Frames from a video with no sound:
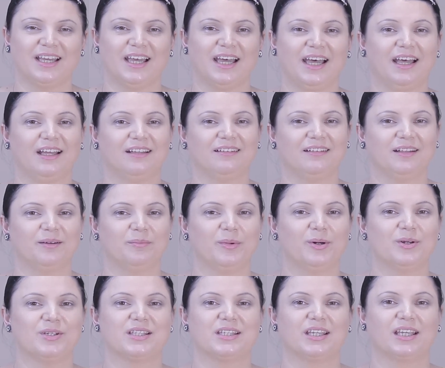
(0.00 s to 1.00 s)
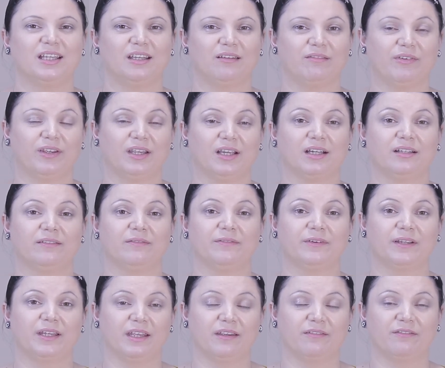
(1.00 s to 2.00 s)
And the most significant
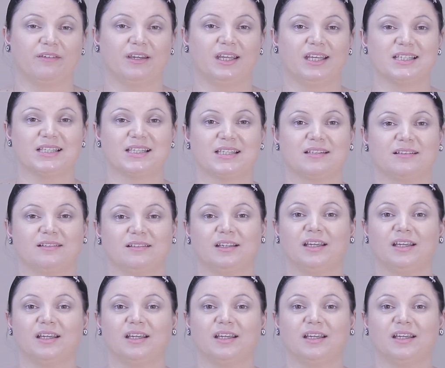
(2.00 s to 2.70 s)
forgiveness